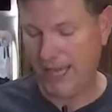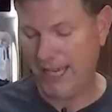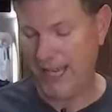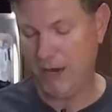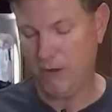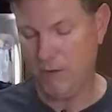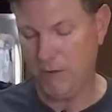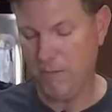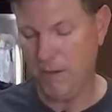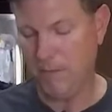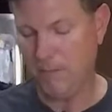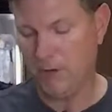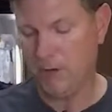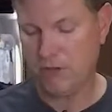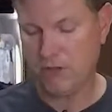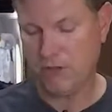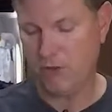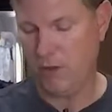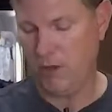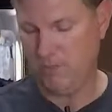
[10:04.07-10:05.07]
can't remember,
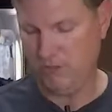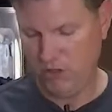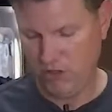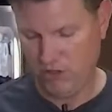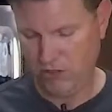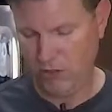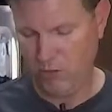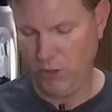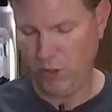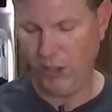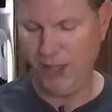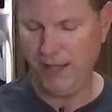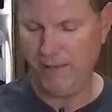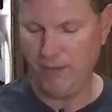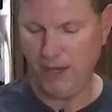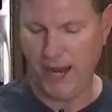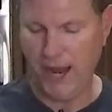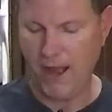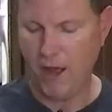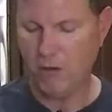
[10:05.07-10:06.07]
so I'm just going to leave
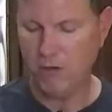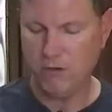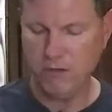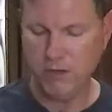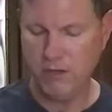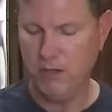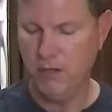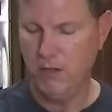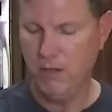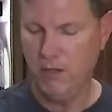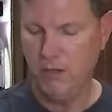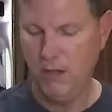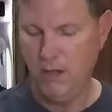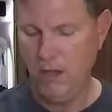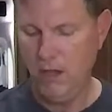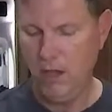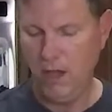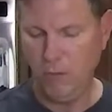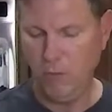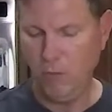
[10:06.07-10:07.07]
it out.
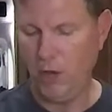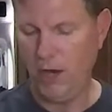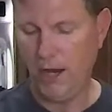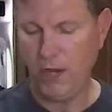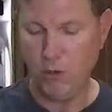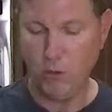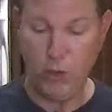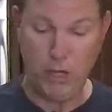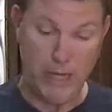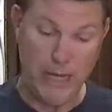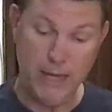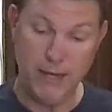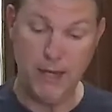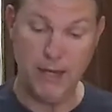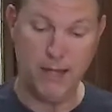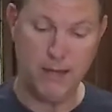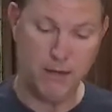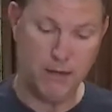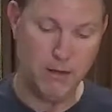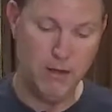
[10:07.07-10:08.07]
And when I go to eat
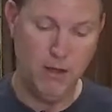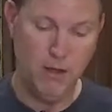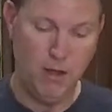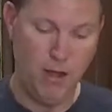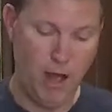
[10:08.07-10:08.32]
it,